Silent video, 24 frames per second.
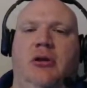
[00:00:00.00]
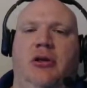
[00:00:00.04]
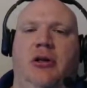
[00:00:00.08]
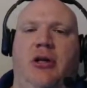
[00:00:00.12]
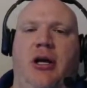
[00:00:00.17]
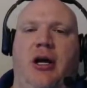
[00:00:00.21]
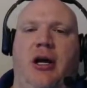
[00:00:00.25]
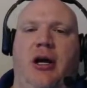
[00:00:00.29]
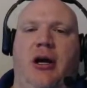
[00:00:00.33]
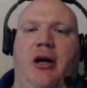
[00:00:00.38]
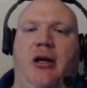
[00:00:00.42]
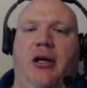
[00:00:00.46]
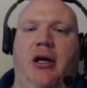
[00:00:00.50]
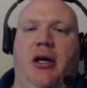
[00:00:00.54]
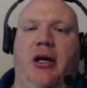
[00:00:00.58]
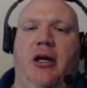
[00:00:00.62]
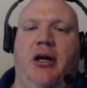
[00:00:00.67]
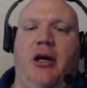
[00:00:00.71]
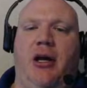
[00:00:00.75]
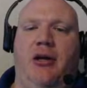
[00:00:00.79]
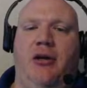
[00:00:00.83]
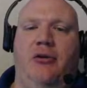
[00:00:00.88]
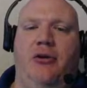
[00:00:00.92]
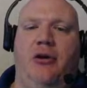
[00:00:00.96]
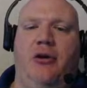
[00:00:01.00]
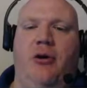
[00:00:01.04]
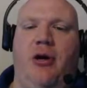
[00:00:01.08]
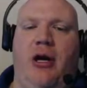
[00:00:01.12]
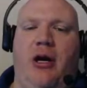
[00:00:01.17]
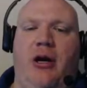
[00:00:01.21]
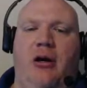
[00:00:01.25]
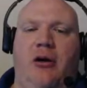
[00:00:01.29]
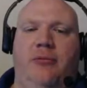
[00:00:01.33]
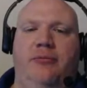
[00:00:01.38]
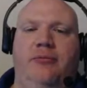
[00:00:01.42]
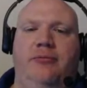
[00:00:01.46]
Yeah, again, I don't know
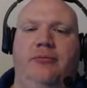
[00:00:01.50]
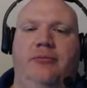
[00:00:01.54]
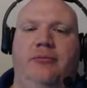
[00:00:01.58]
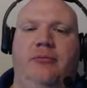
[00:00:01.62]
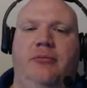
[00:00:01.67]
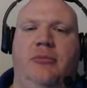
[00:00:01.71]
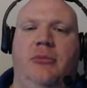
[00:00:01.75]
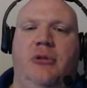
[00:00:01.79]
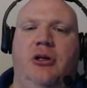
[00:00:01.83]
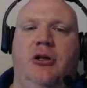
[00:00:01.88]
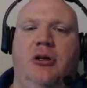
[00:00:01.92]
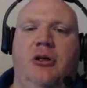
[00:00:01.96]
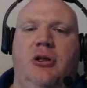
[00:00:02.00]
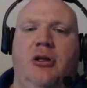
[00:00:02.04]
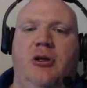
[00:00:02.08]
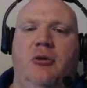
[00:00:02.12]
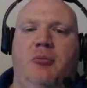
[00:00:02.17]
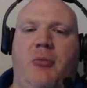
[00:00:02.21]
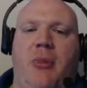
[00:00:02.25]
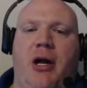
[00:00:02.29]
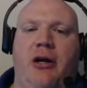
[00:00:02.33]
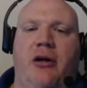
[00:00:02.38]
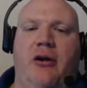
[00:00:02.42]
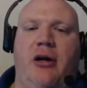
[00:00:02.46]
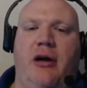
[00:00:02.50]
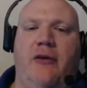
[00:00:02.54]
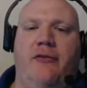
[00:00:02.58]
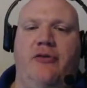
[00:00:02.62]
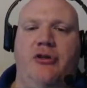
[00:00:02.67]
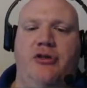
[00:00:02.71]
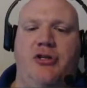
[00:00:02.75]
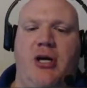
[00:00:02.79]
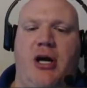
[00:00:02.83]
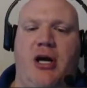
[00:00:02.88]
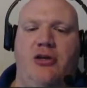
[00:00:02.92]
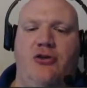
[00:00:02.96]
how Minecraft
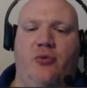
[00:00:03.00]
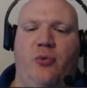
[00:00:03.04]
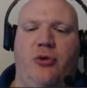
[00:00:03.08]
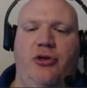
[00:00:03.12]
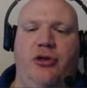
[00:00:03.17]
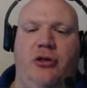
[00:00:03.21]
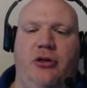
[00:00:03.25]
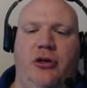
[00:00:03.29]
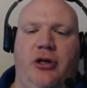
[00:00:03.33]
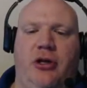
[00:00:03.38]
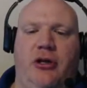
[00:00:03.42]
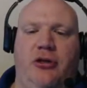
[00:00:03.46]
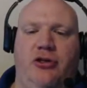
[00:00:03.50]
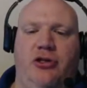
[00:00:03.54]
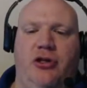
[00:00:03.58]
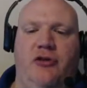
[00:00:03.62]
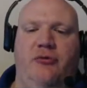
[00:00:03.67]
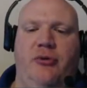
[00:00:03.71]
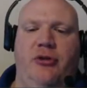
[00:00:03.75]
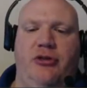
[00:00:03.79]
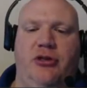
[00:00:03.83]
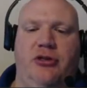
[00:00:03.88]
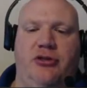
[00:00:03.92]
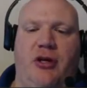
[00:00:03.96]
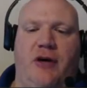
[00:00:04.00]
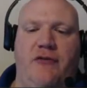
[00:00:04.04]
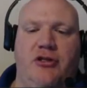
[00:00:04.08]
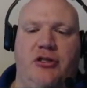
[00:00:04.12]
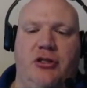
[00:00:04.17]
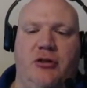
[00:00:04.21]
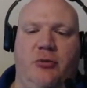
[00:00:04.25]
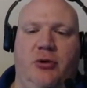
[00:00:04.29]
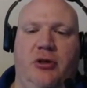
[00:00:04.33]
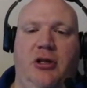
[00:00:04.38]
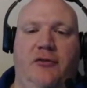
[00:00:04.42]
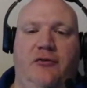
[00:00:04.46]
decides when you're going to get achievements, because
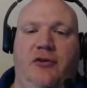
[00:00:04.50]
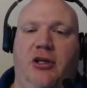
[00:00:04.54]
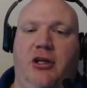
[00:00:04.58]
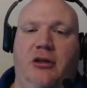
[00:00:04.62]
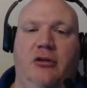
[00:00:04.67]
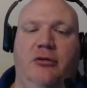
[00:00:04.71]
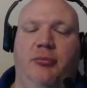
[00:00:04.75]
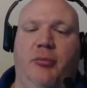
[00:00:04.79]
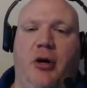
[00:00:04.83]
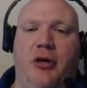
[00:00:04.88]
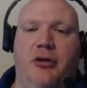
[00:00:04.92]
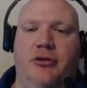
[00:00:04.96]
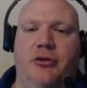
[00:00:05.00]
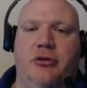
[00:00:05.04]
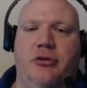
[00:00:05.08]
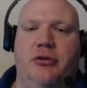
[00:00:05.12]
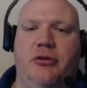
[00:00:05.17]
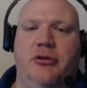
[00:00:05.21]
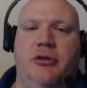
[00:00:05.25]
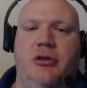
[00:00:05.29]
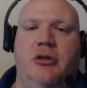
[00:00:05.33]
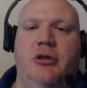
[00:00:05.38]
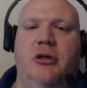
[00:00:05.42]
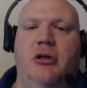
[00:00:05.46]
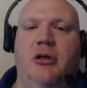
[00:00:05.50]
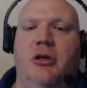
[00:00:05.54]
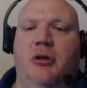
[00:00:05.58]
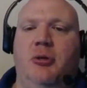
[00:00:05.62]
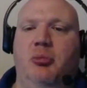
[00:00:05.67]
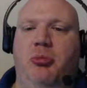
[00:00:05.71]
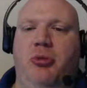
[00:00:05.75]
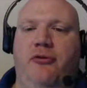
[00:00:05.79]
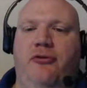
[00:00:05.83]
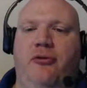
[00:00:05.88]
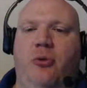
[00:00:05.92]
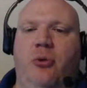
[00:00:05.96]
obviously we killed monsters
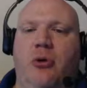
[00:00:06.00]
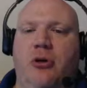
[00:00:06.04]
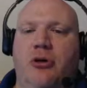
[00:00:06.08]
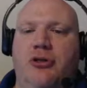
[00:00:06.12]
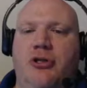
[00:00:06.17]
before.